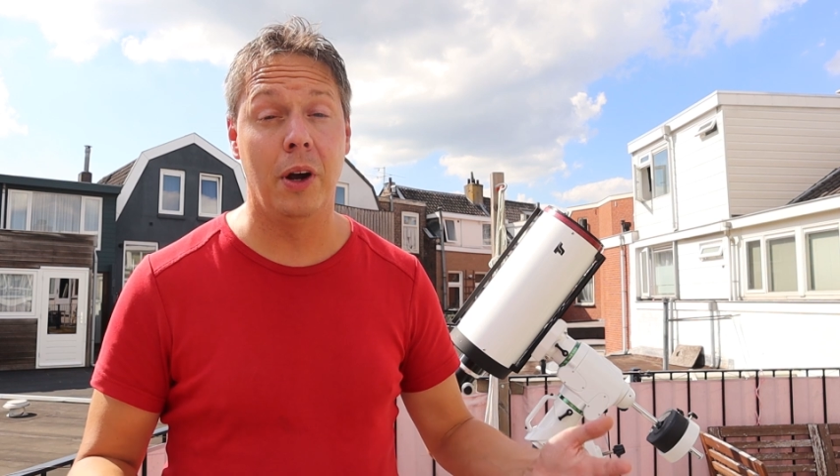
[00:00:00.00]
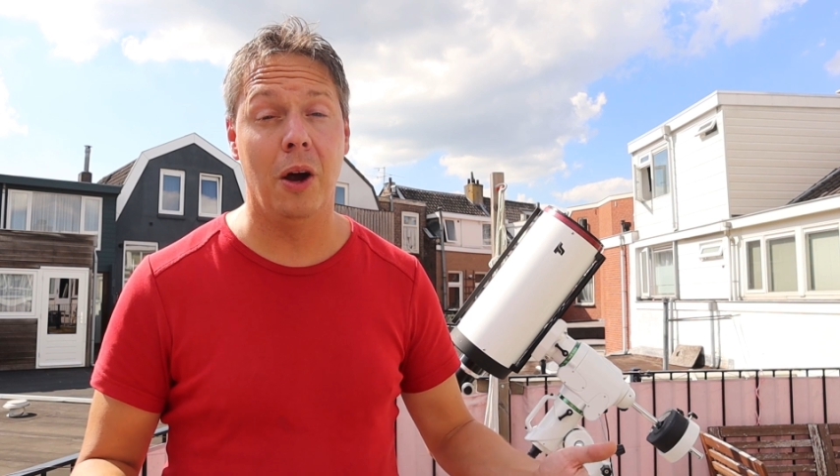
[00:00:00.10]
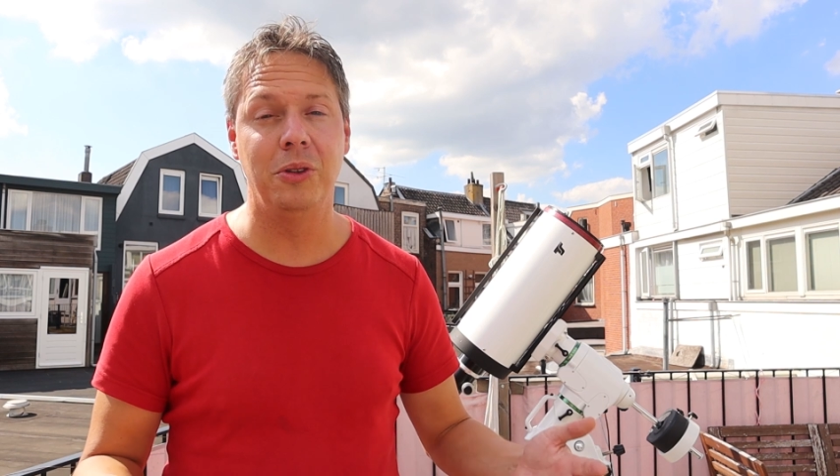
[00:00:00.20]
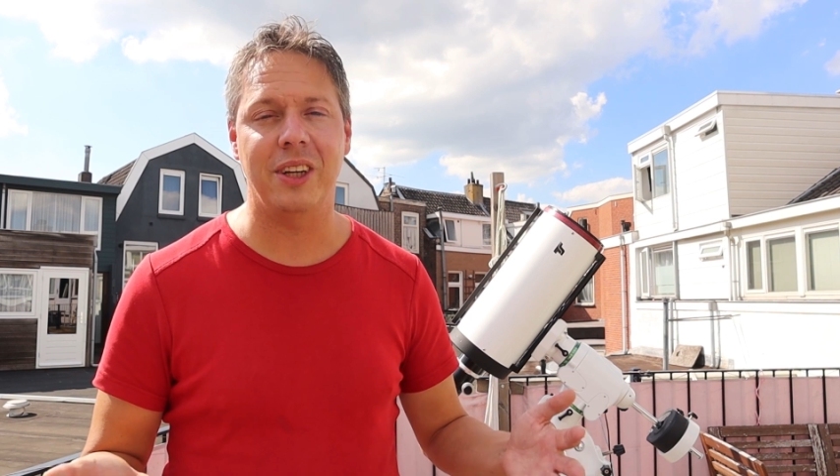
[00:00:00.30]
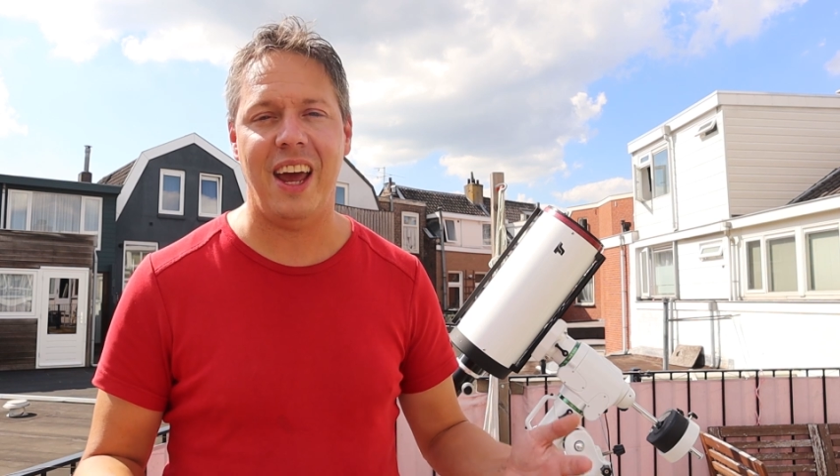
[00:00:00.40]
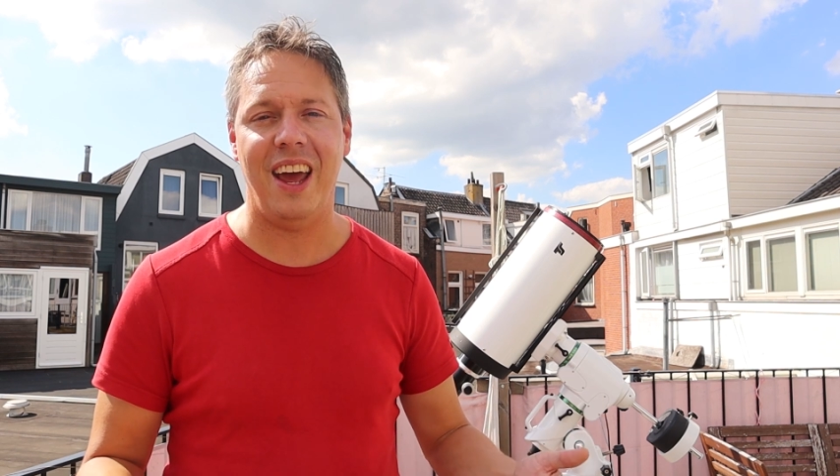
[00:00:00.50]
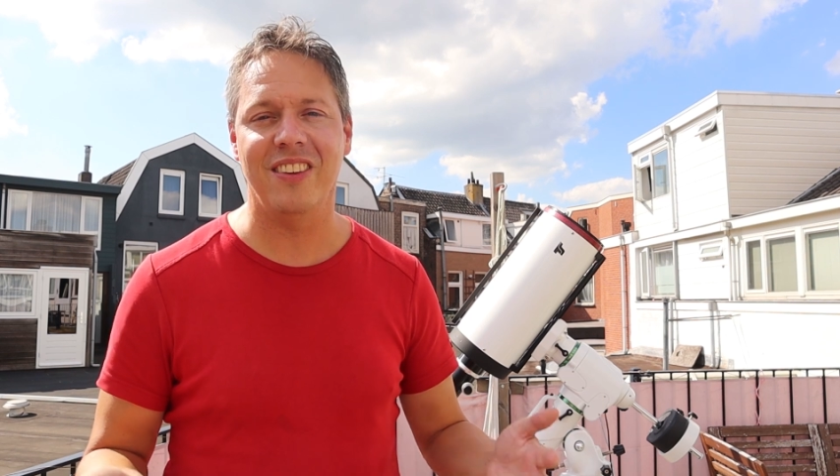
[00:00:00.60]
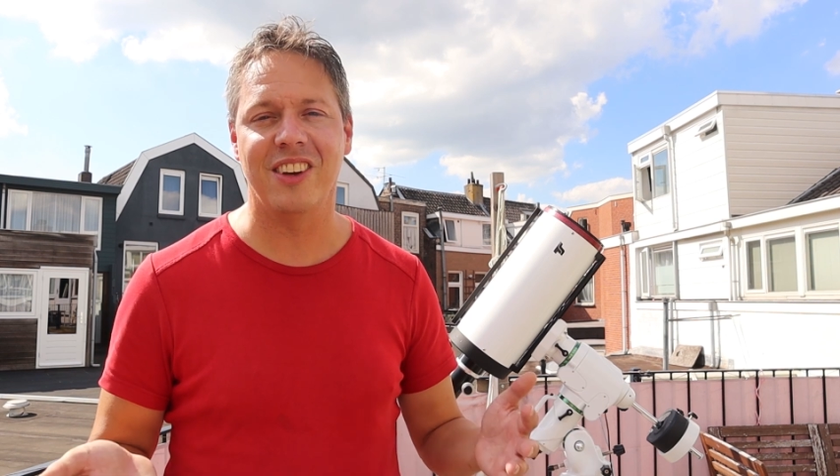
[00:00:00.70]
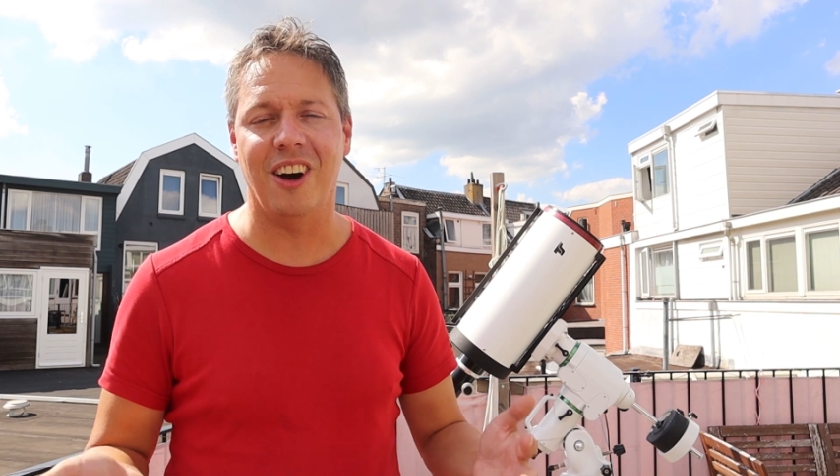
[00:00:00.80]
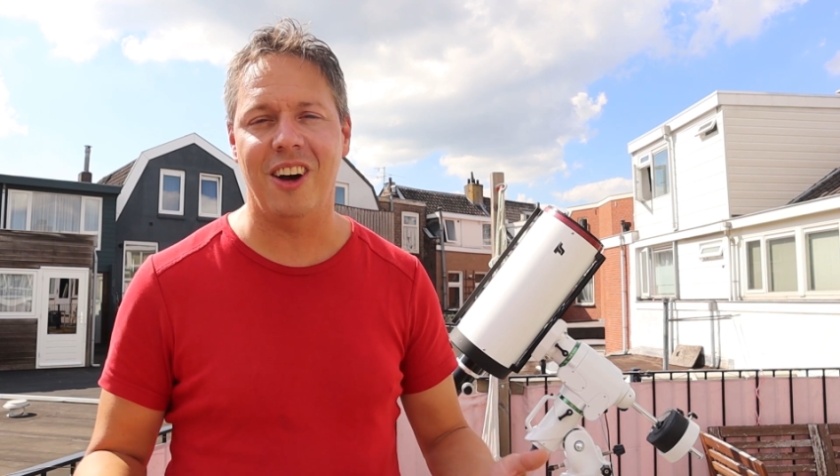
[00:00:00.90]
pros
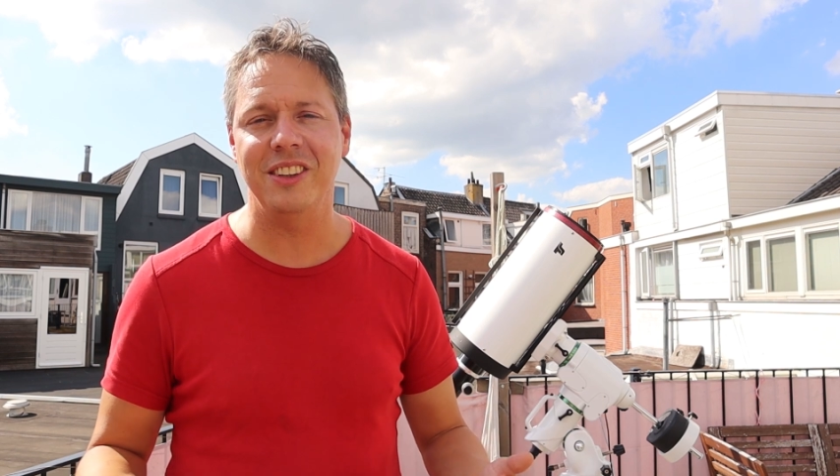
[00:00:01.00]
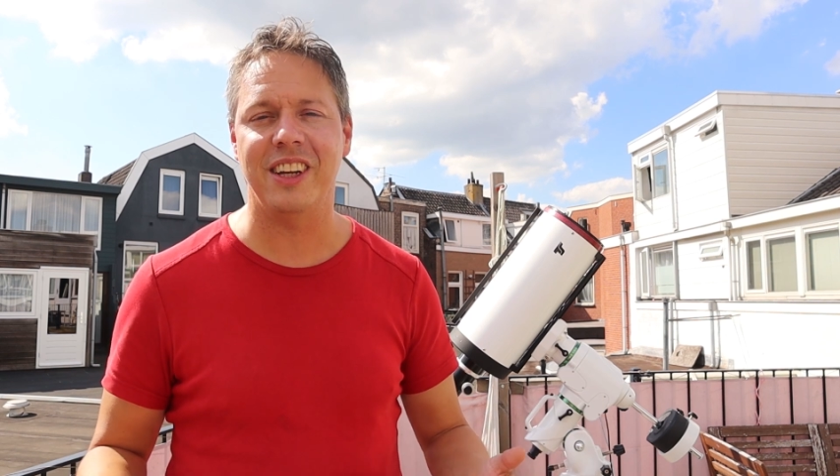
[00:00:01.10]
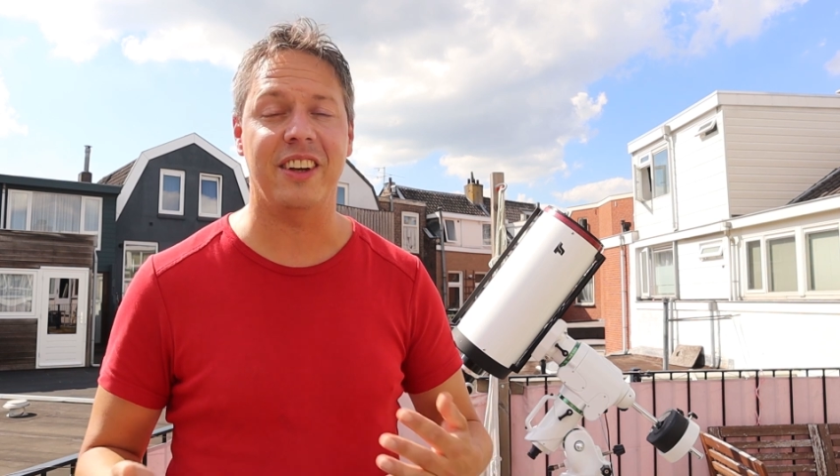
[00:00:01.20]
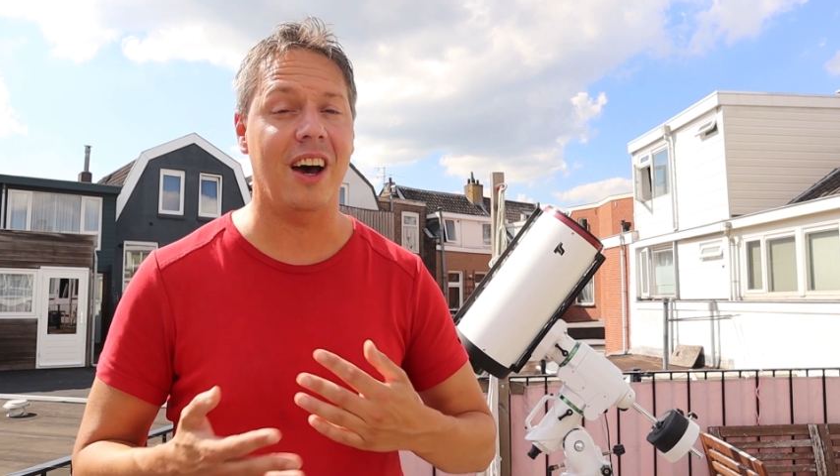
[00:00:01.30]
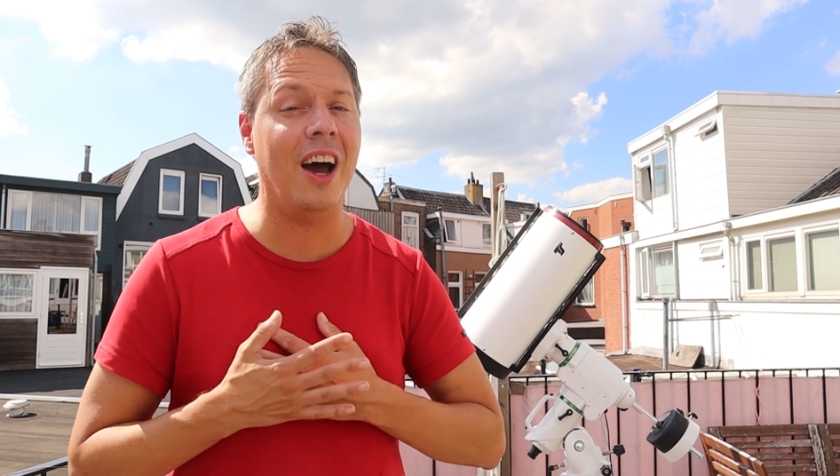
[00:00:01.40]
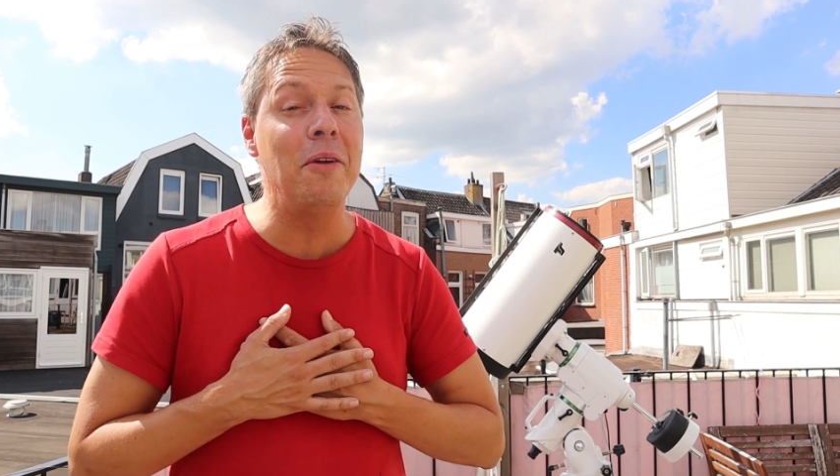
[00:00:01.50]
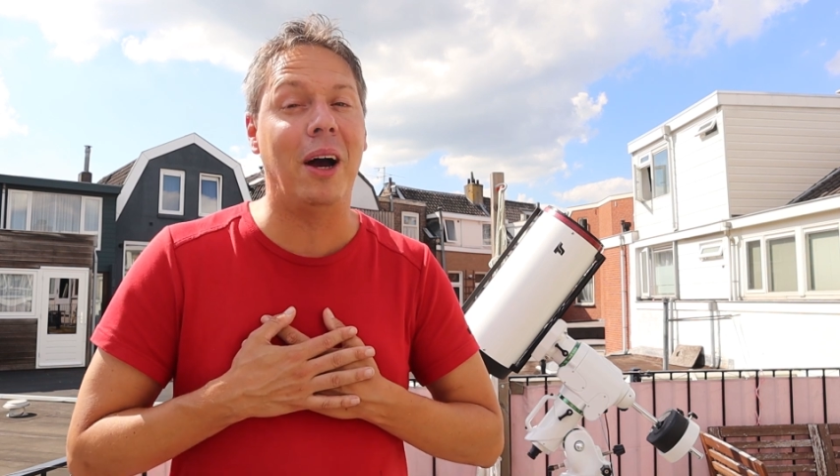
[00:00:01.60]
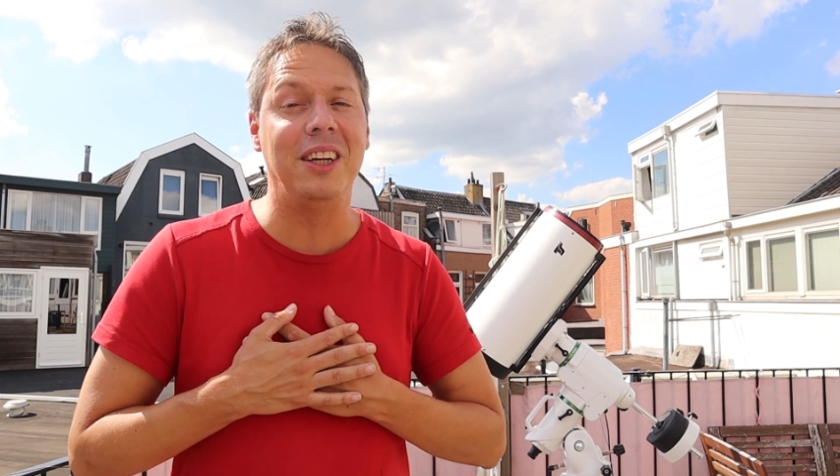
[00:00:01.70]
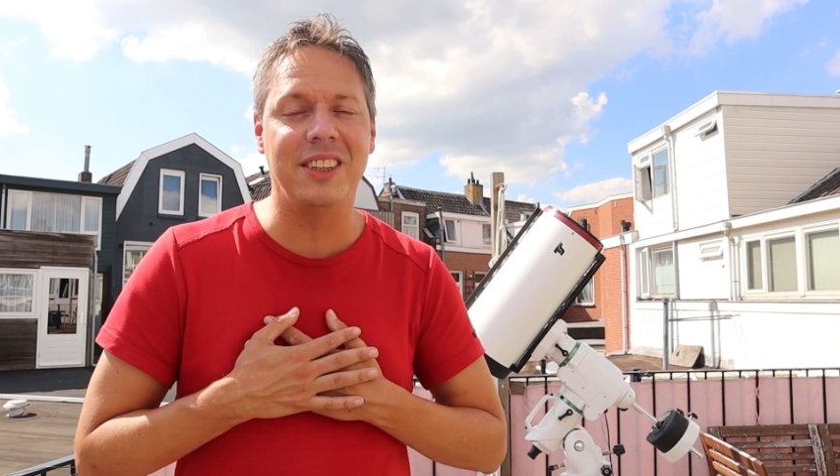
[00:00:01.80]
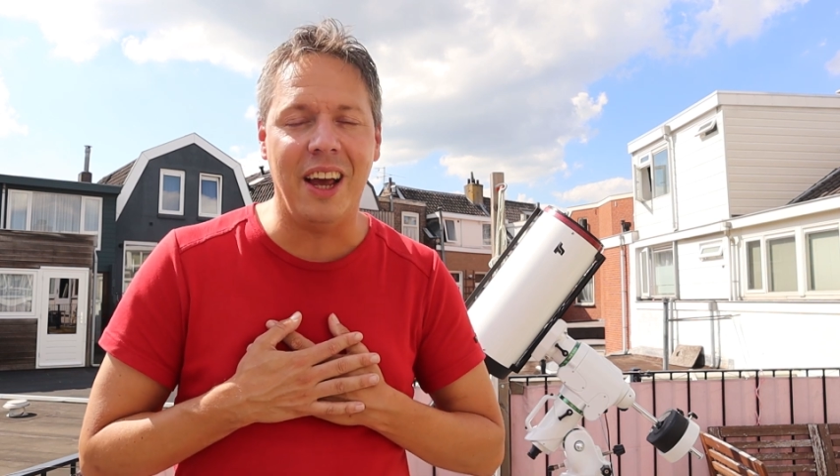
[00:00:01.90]
and cons that I
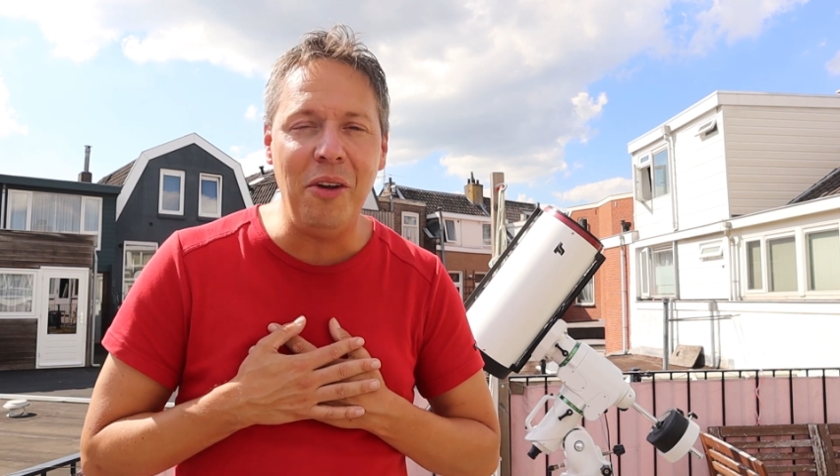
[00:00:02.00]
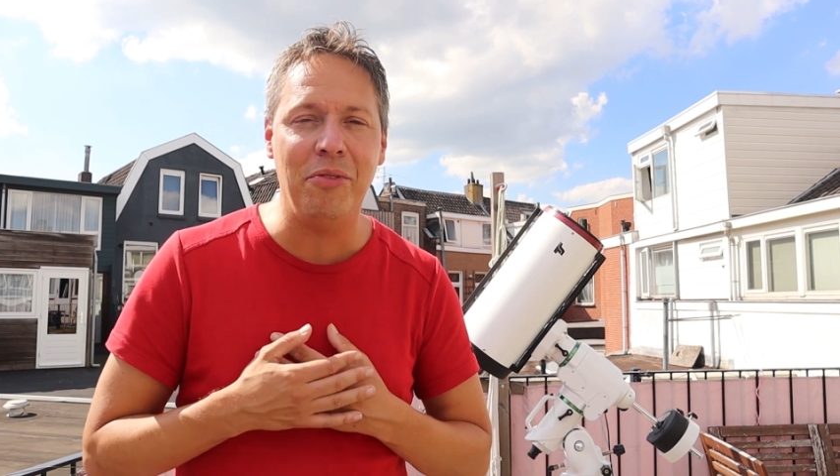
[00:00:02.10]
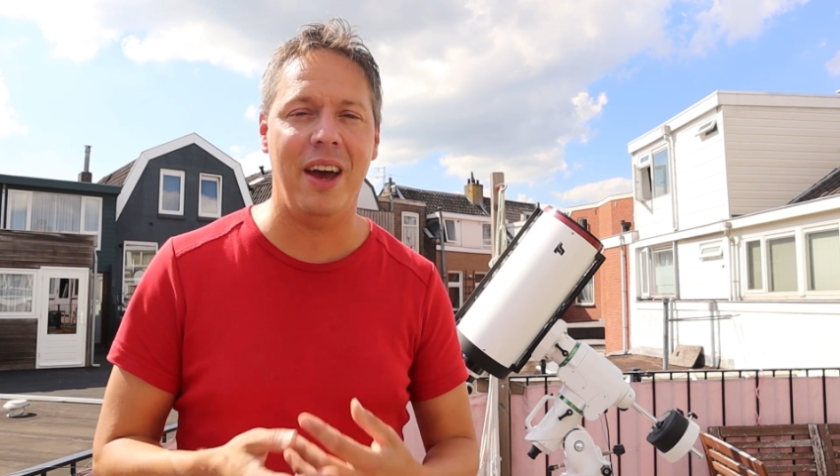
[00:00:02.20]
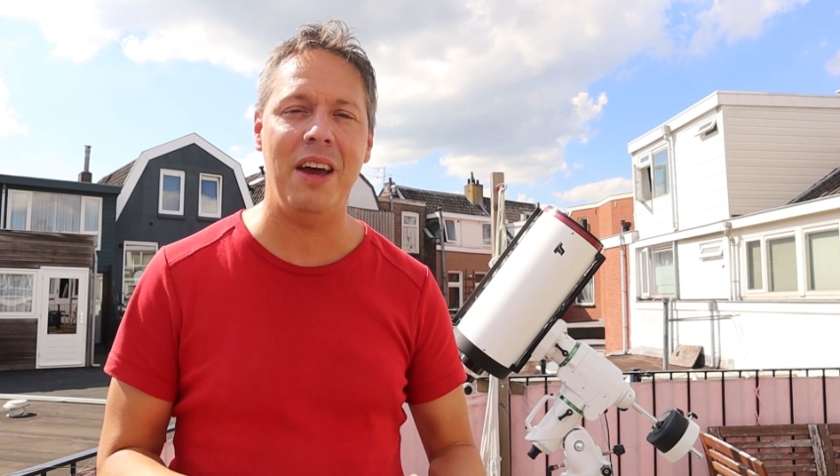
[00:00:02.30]
myself